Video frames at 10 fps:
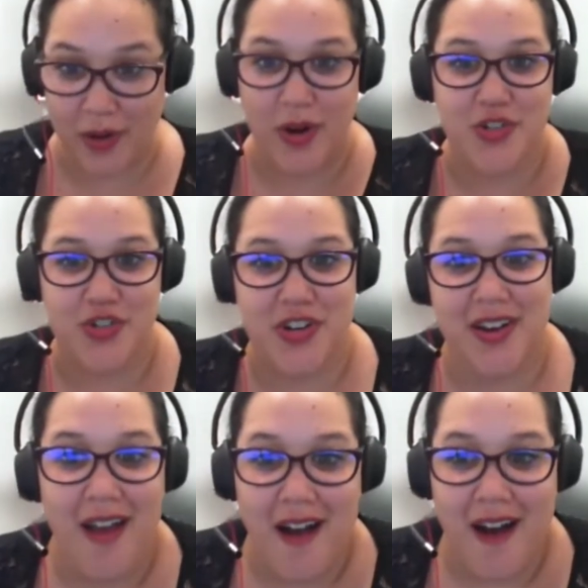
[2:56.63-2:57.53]

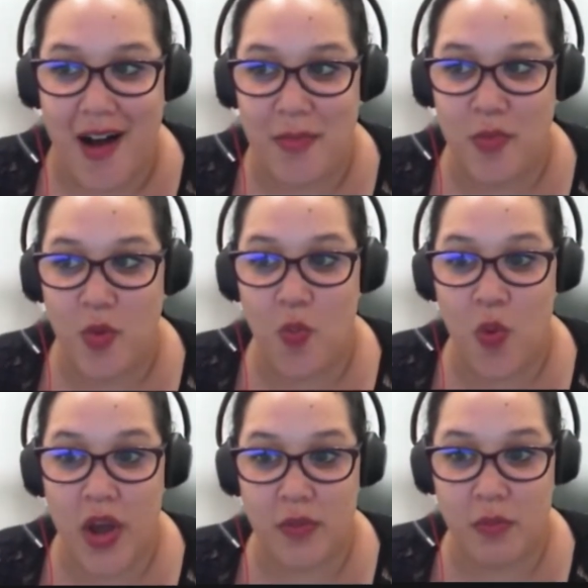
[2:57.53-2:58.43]
question.
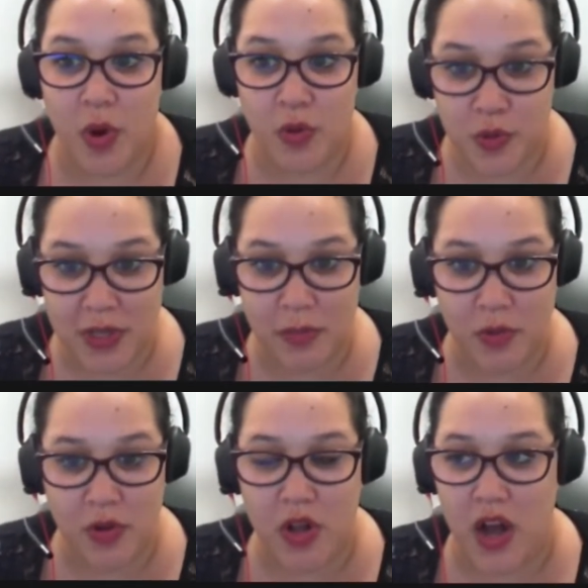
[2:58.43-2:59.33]
What most
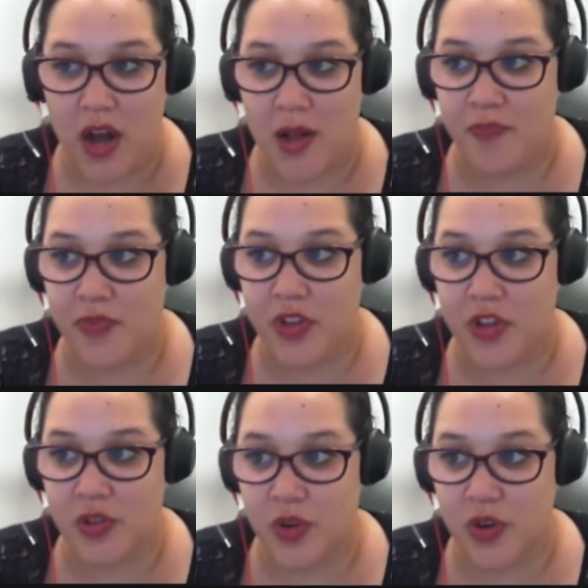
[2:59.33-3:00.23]
people
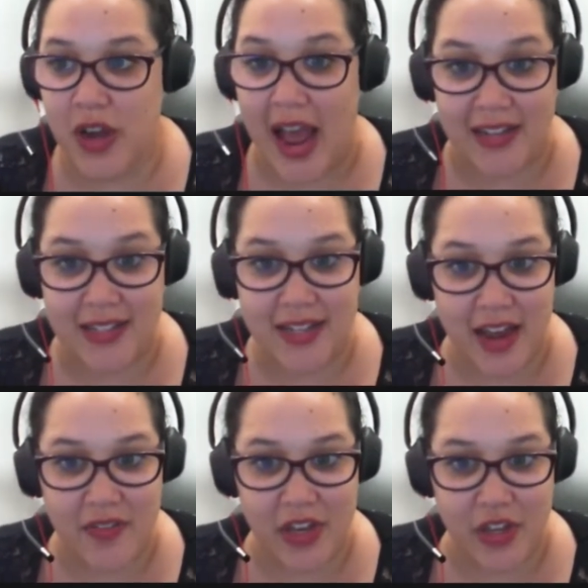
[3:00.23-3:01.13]
learn as they
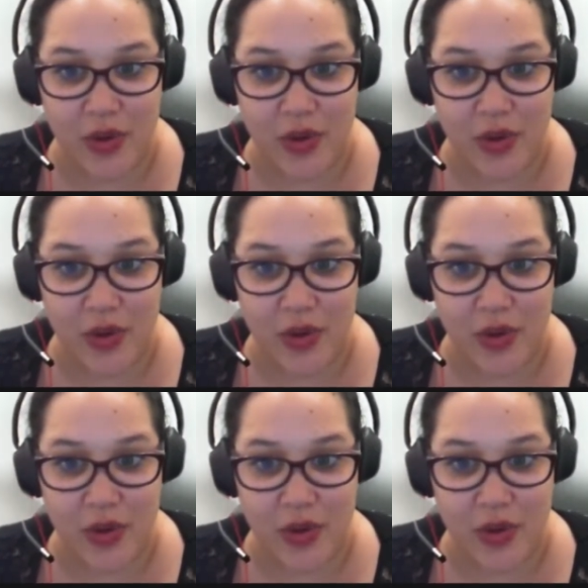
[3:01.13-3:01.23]
navigate the